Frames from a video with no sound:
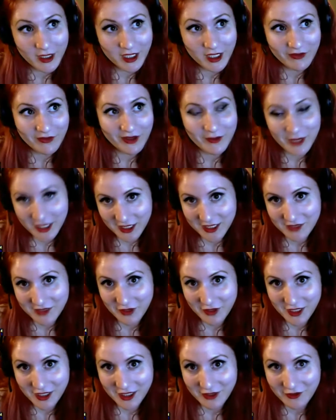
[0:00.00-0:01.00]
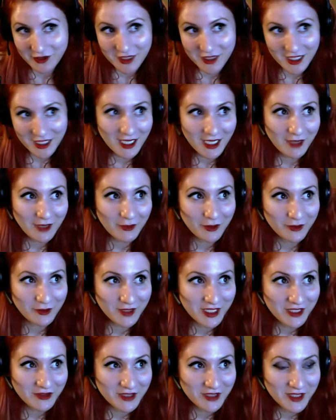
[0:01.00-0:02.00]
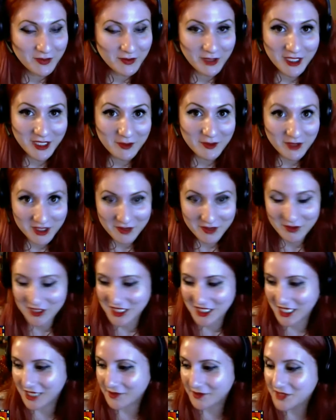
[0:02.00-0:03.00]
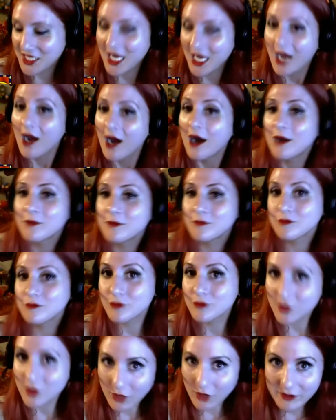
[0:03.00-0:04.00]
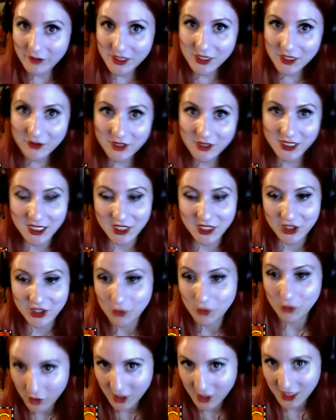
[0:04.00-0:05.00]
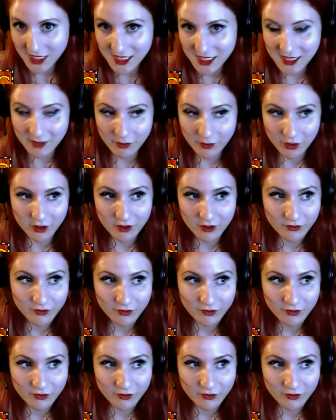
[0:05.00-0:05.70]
I make this video that I won't need to explain it multiple times. The way we do it is actually really simple.